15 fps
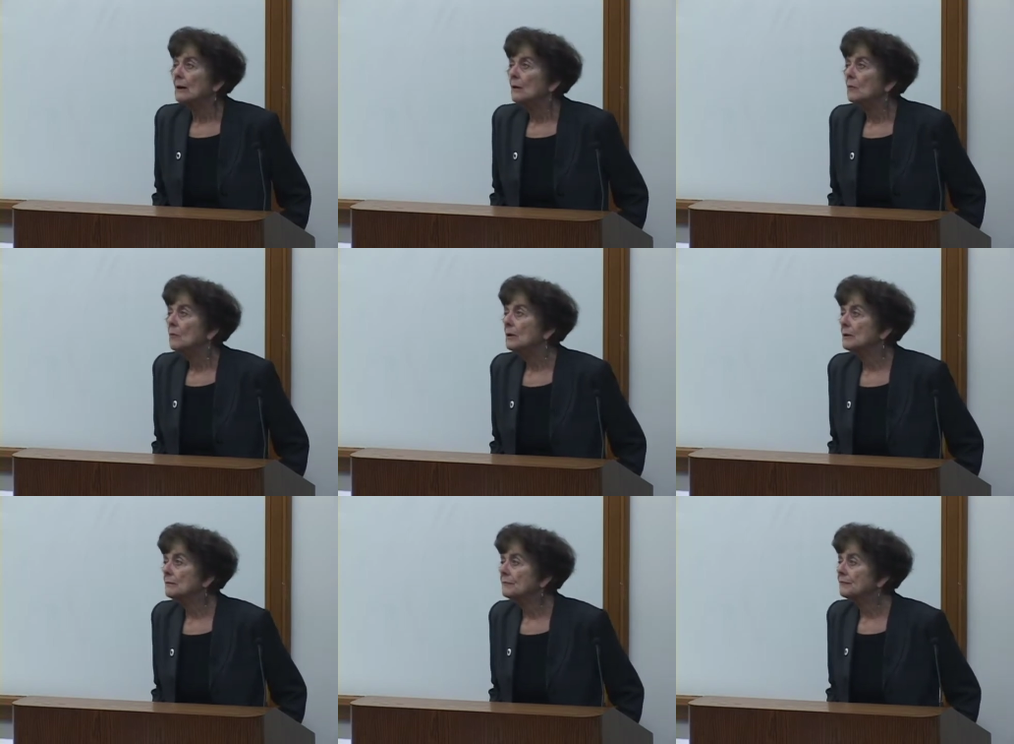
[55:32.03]

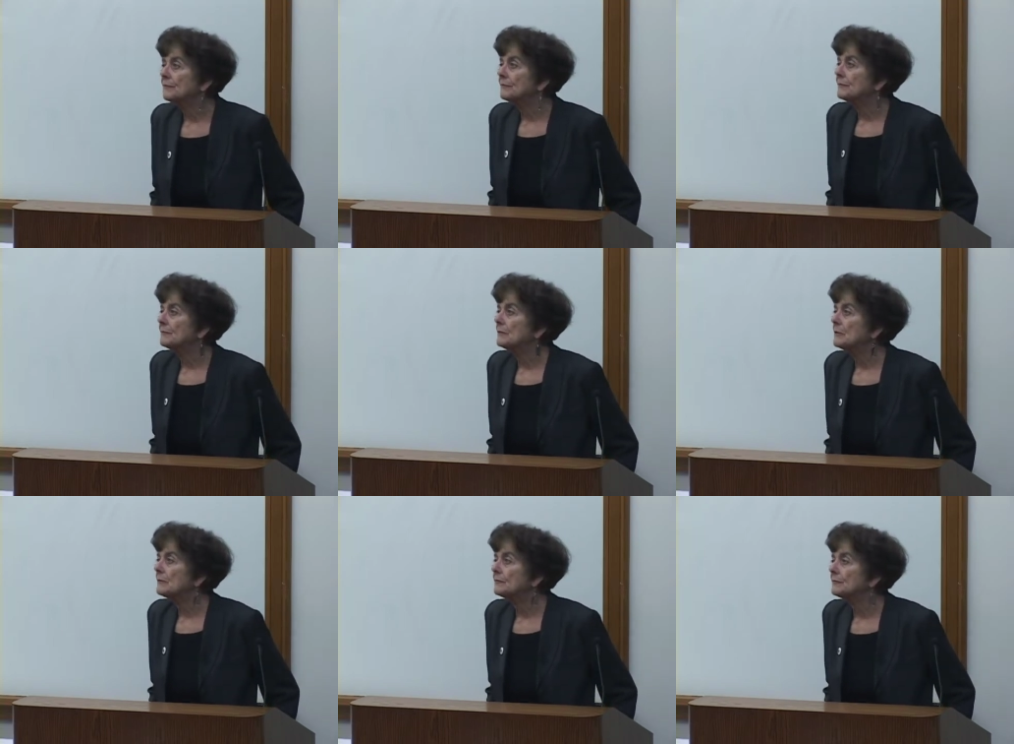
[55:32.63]
Well,
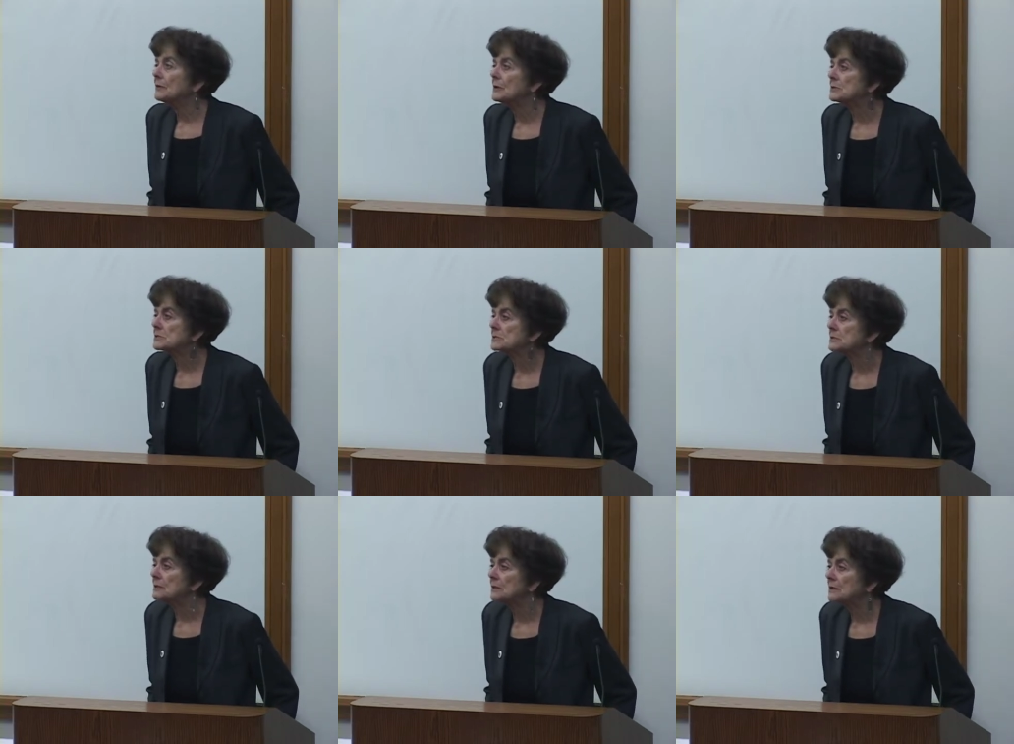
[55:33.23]

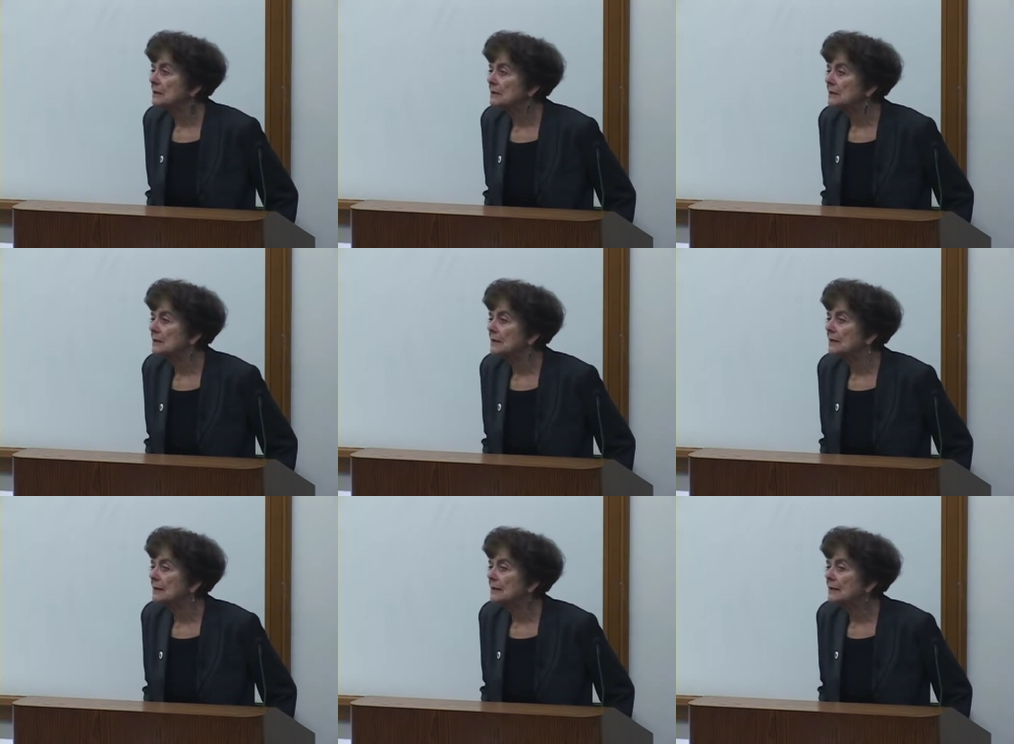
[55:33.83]
first,
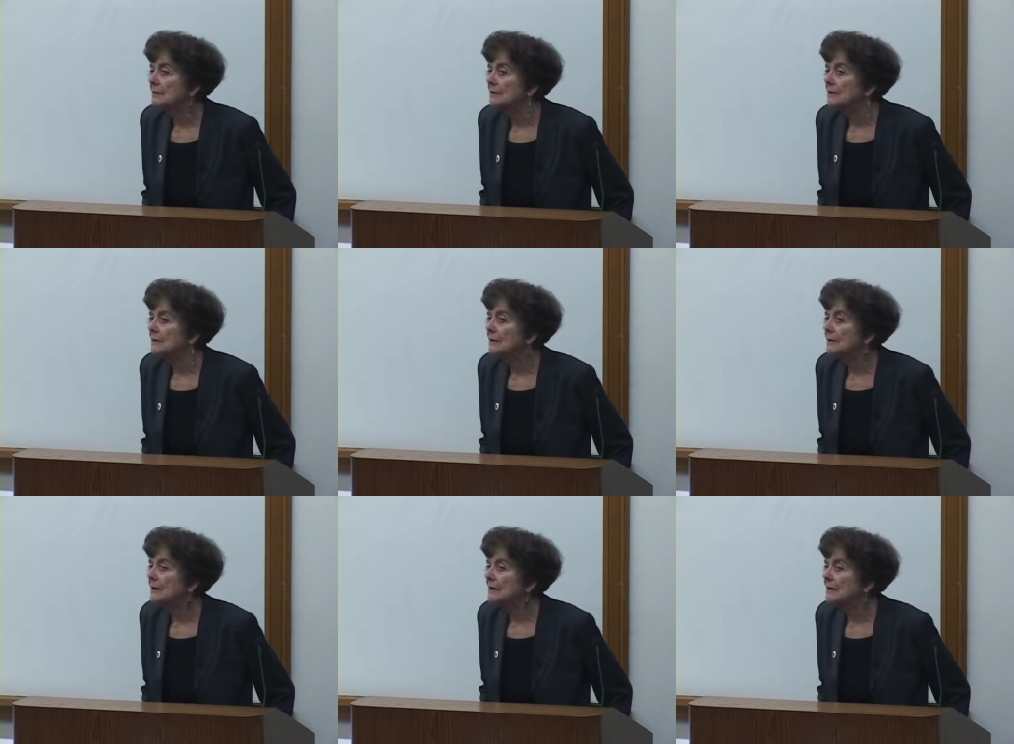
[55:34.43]

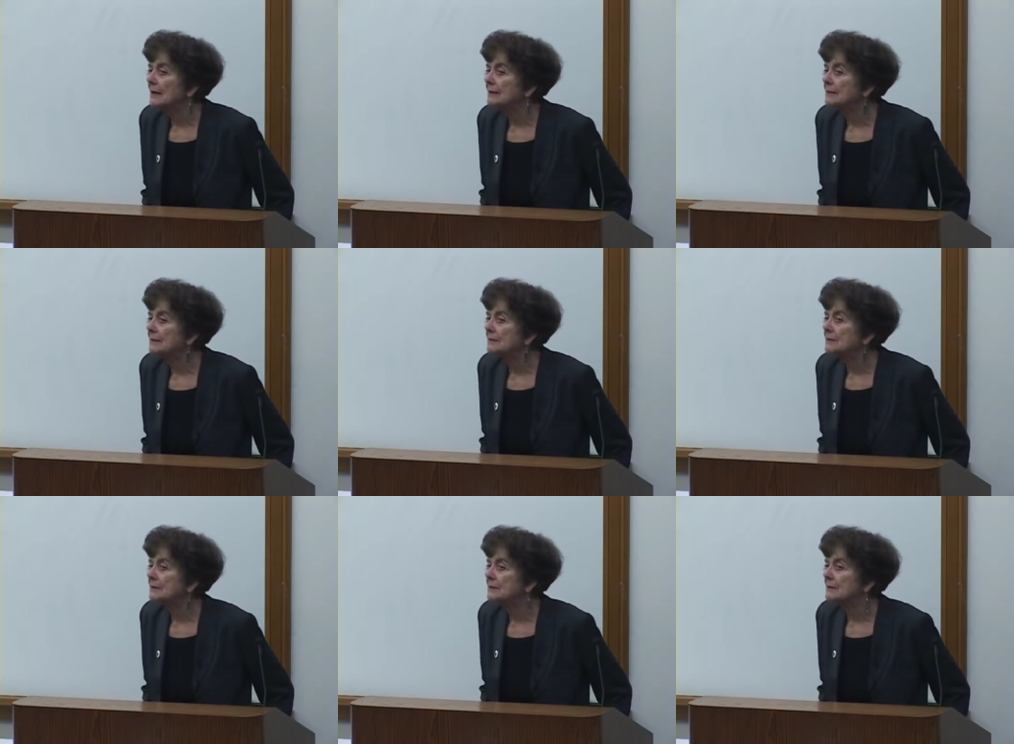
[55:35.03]
and there's